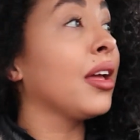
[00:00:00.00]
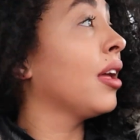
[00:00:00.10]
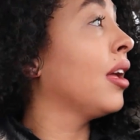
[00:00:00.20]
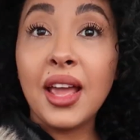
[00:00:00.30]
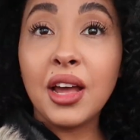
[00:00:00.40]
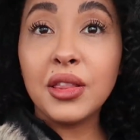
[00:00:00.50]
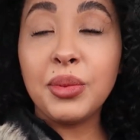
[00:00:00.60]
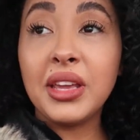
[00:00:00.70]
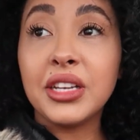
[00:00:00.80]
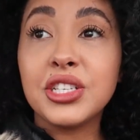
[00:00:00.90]
playing on the
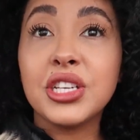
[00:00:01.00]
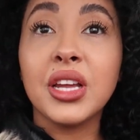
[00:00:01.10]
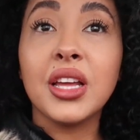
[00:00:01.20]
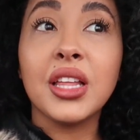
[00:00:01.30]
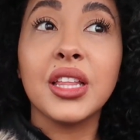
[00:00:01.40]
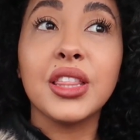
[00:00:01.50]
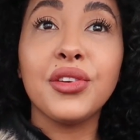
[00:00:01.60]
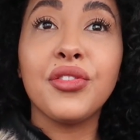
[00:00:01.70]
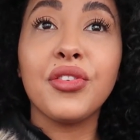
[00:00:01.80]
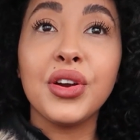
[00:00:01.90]
beach, the
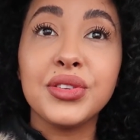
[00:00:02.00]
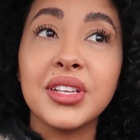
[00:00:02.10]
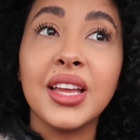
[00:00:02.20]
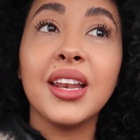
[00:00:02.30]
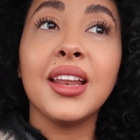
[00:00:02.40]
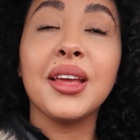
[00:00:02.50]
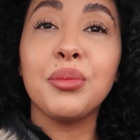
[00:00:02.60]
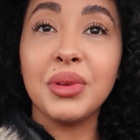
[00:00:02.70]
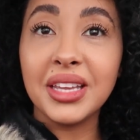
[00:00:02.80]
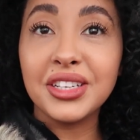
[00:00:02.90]
frozen
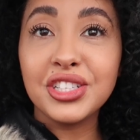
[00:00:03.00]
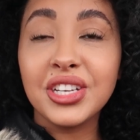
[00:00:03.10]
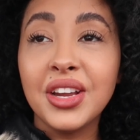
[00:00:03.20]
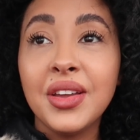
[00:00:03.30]
beach.